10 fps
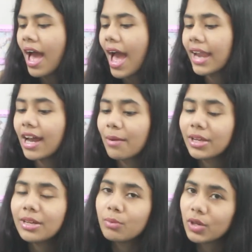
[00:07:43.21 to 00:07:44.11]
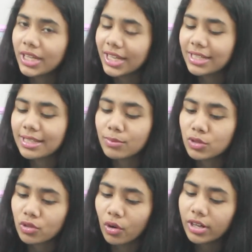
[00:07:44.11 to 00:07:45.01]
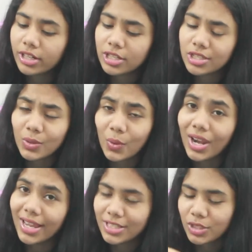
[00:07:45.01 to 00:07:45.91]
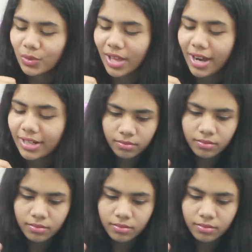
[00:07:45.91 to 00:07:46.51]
And now I'm gonna put in some salt. So let's do that.